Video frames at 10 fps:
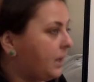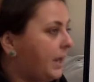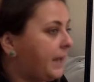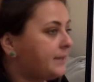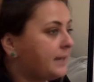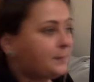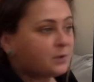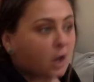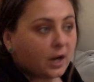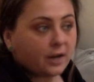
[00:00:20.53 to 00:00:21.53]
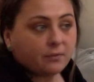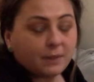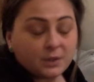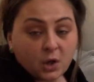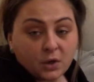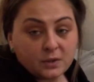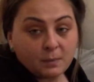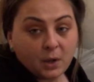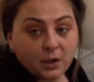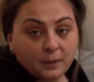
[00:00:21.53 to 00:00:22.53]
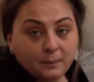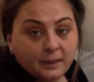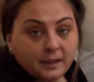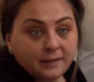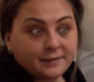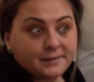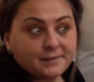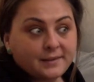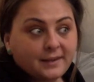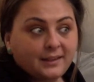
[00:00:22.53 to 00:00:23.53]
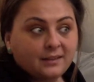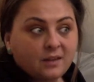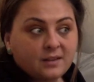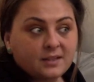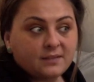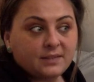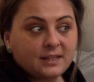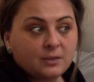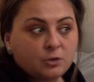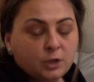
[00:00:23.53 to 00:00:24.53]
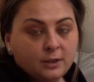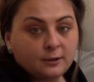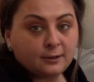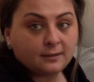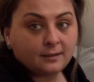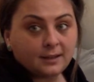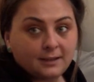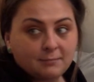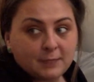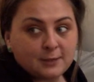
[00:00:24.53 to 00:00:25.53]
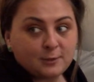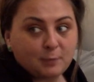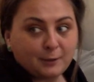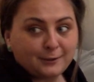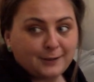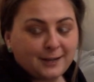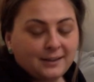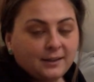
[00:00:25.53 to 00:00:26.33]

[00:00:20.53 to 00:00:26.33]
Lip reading: And I'm sorry if my dogs bark because they need lots of attention and they tend to bark a lot.